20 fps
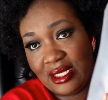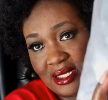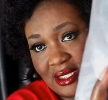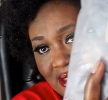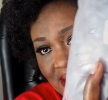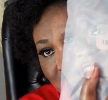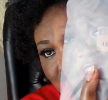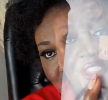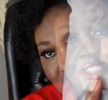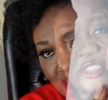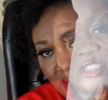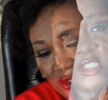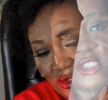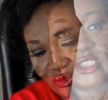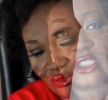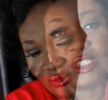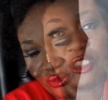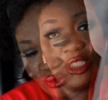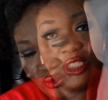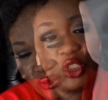
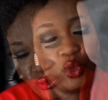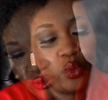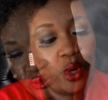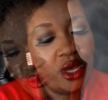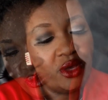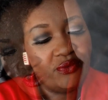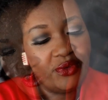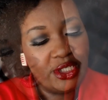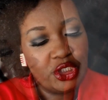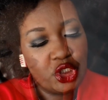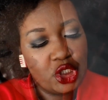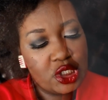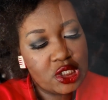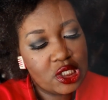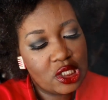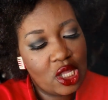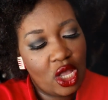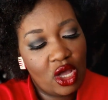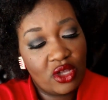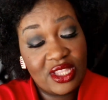this. It's 12
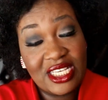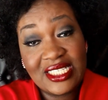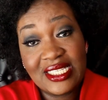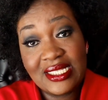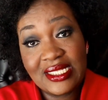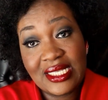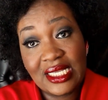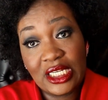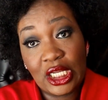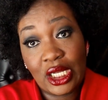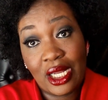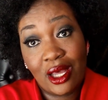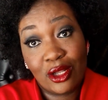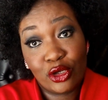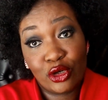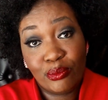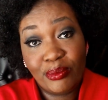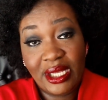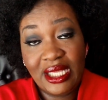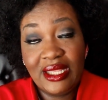inches long. This is in a
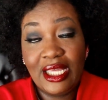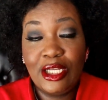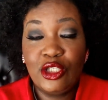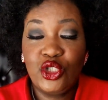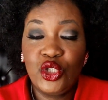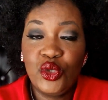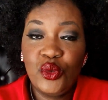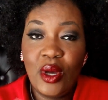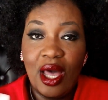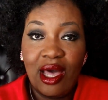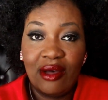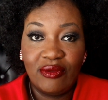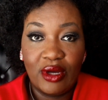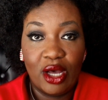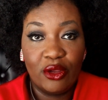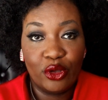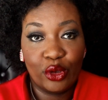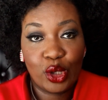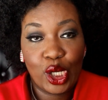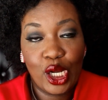color B. They do have
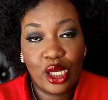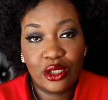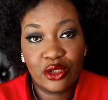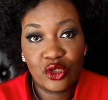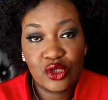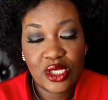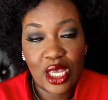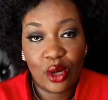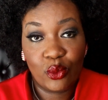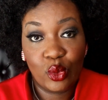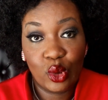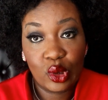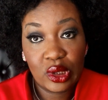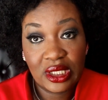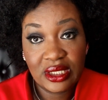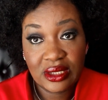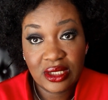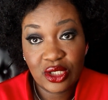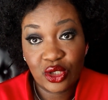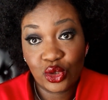other colors. I will
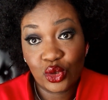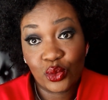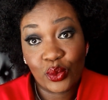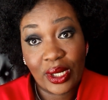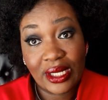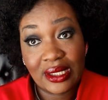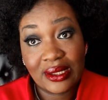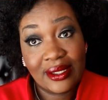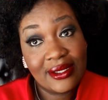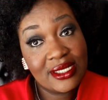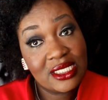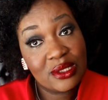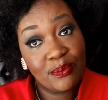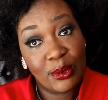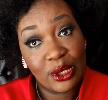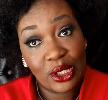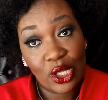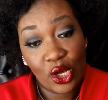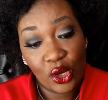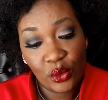list the direct links
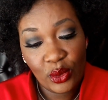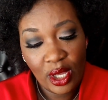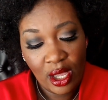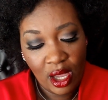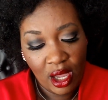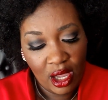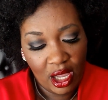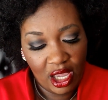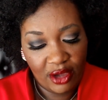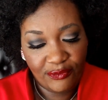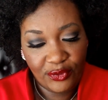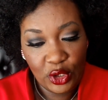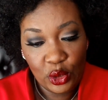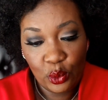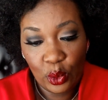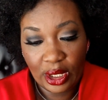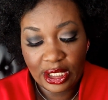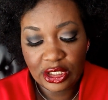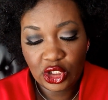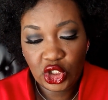below if
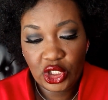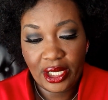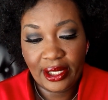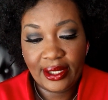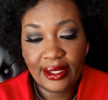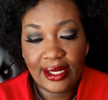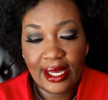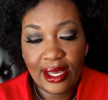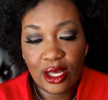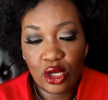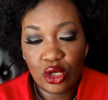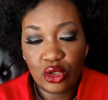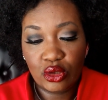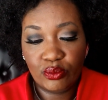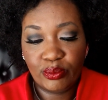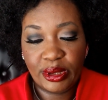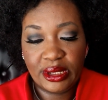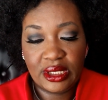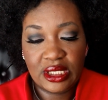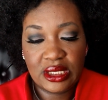you want to check it
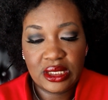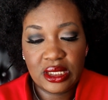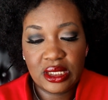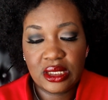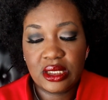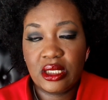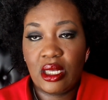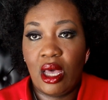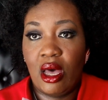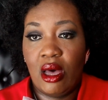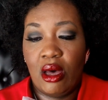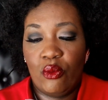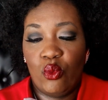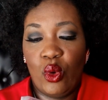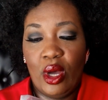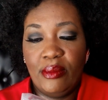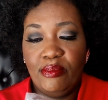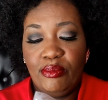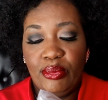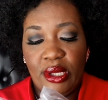out. But this is
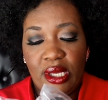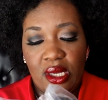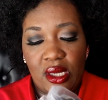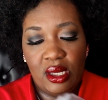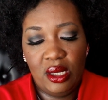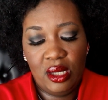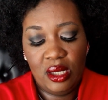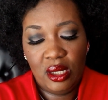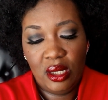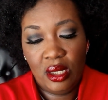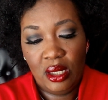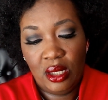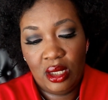1B.